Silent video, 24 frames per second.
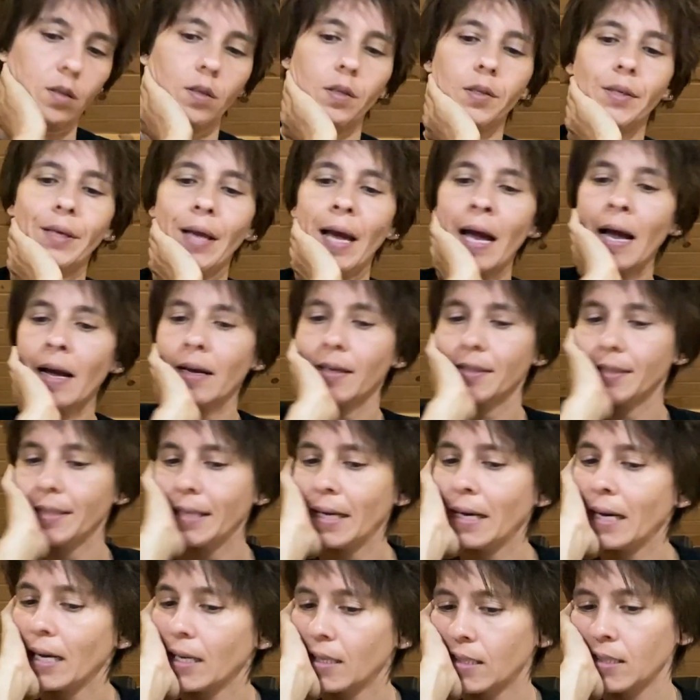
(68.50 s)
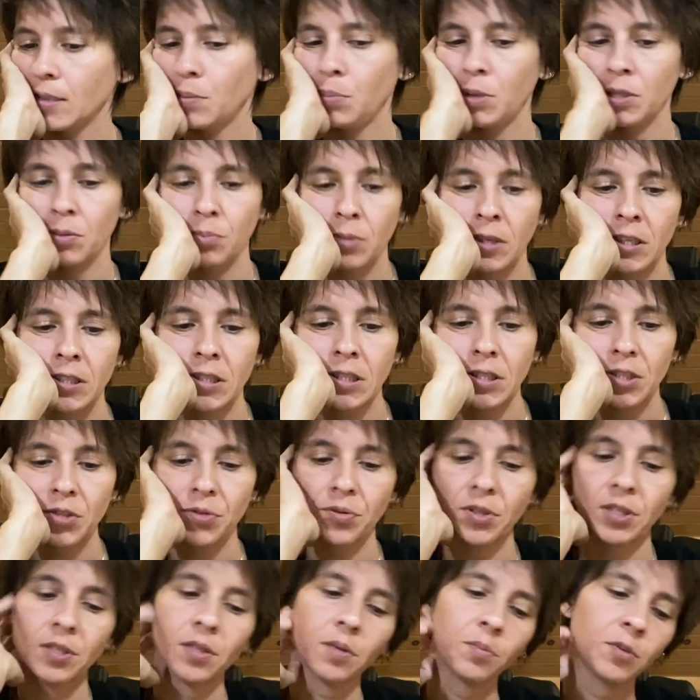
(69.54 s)
yeah, yeah, it could be a marriage.
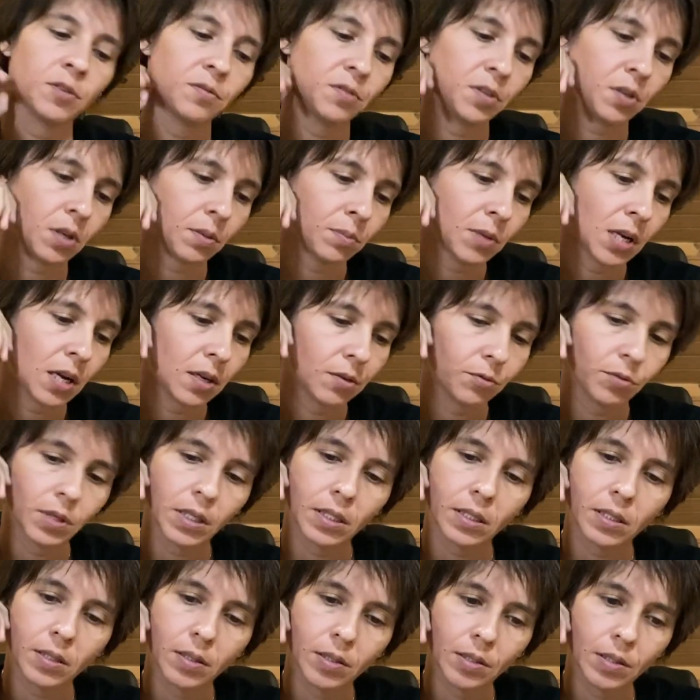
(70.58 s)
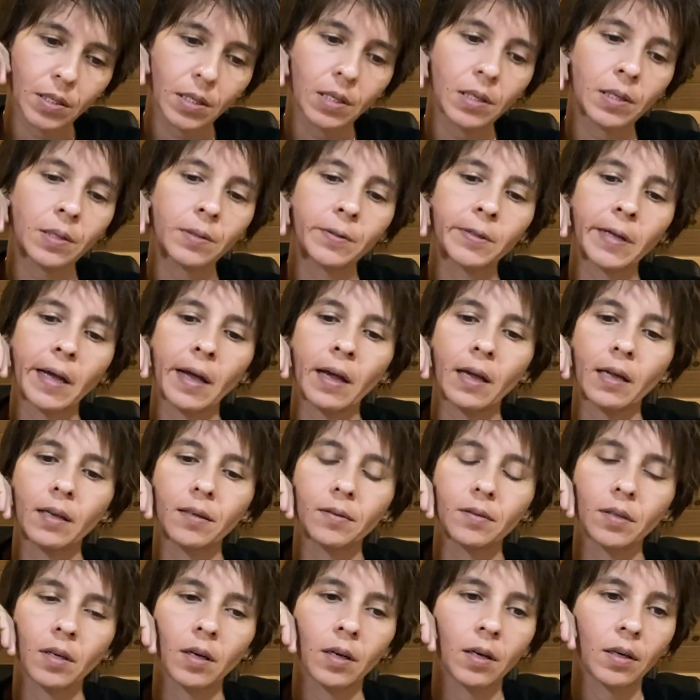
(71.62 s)
For some of you, I'm not really seeing
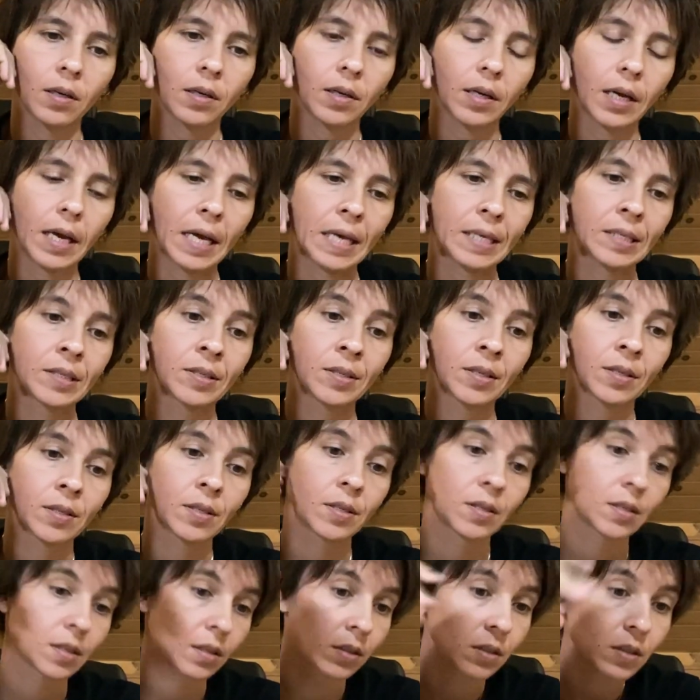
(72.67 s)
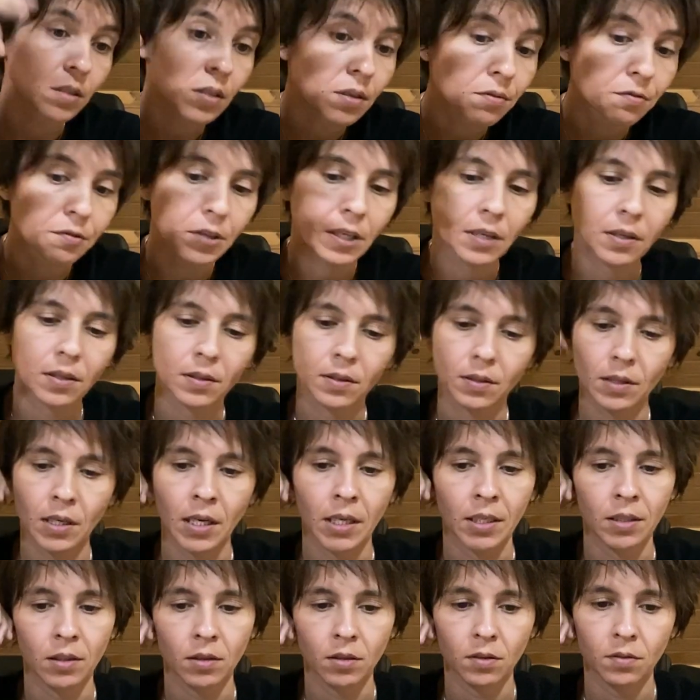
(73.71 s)
that uh, as the significant
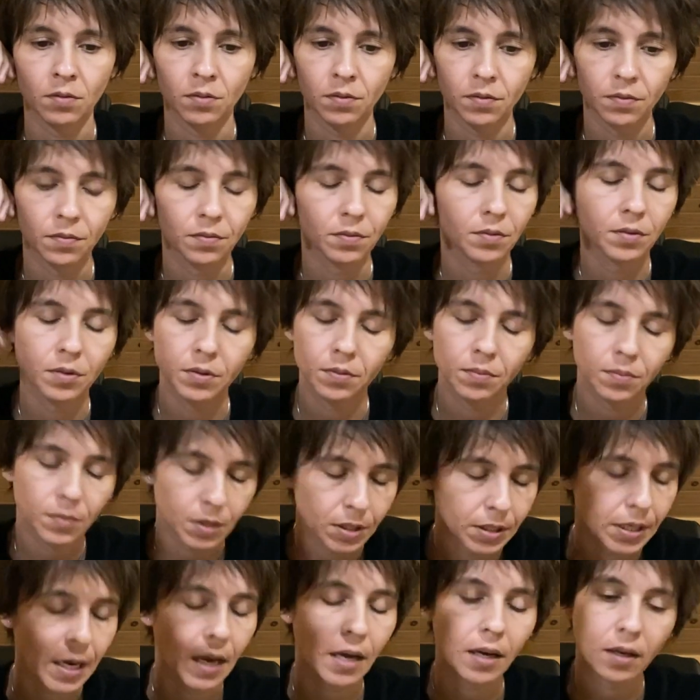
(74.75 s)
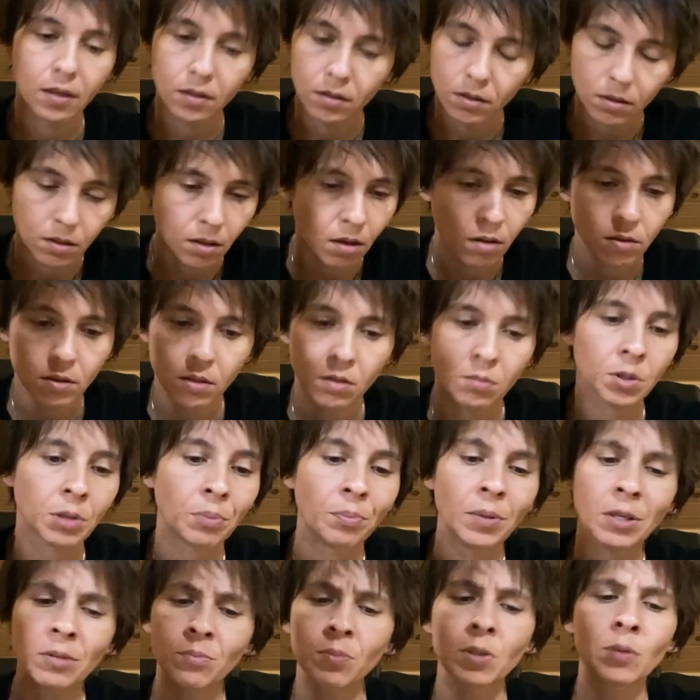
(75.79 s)
kind of, yeah, long-term
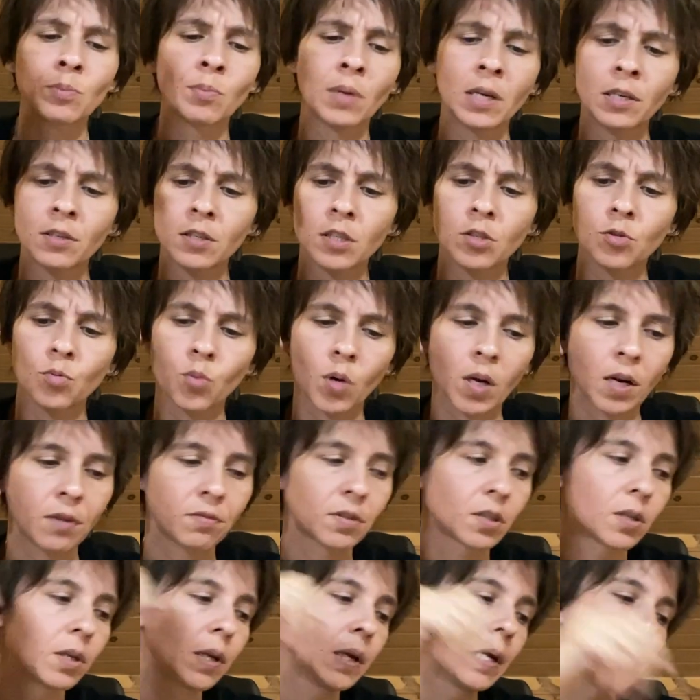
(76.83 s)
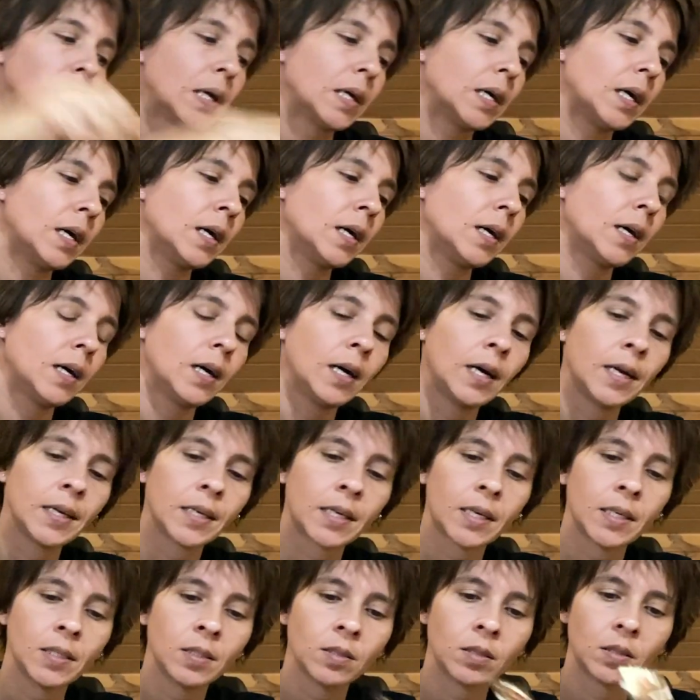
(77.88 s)
commitment, marriage, whatever. Uh, I
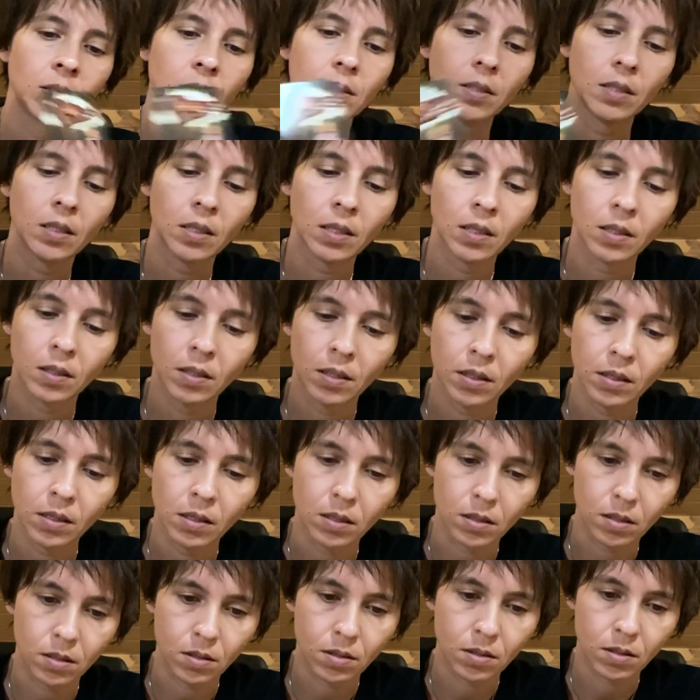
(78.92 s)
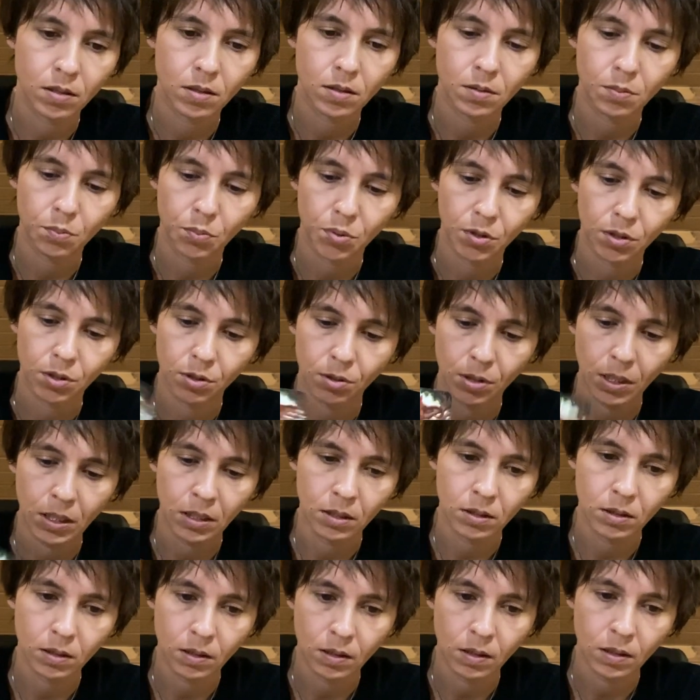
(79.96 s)
kind of see this,
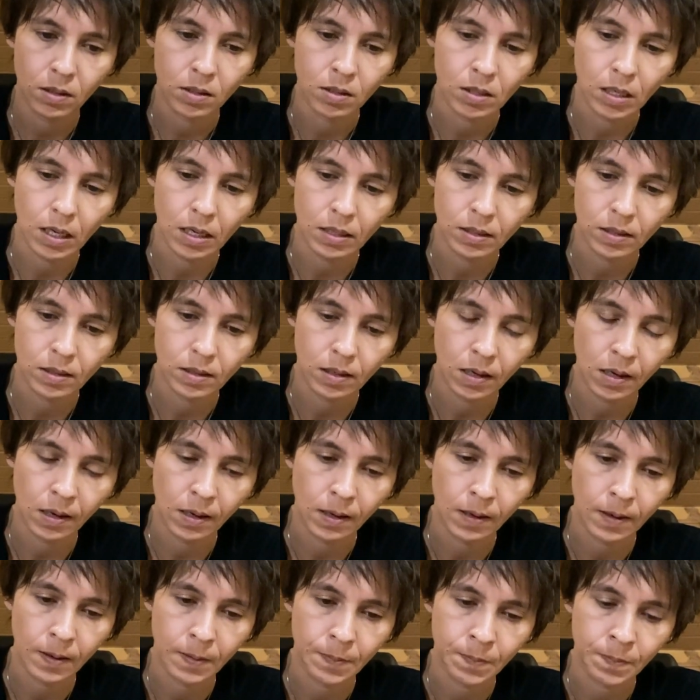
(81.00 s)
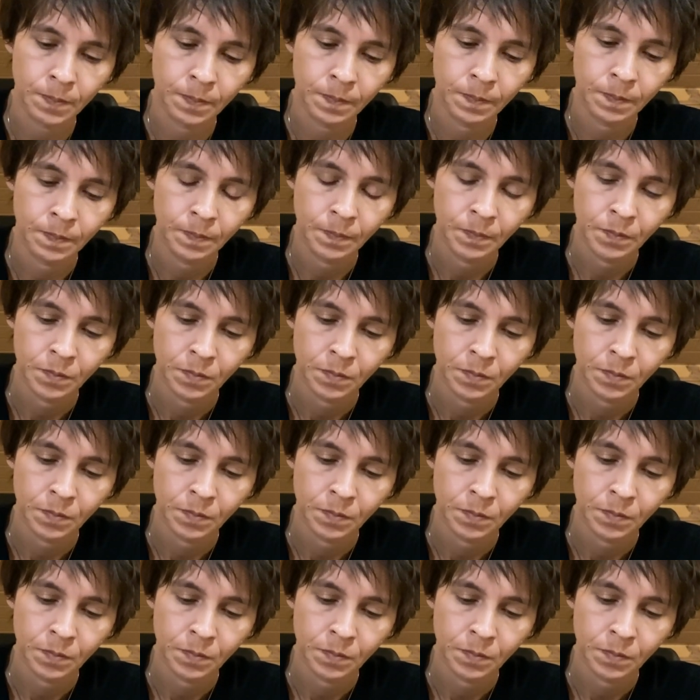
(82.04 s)
portraying to this as um,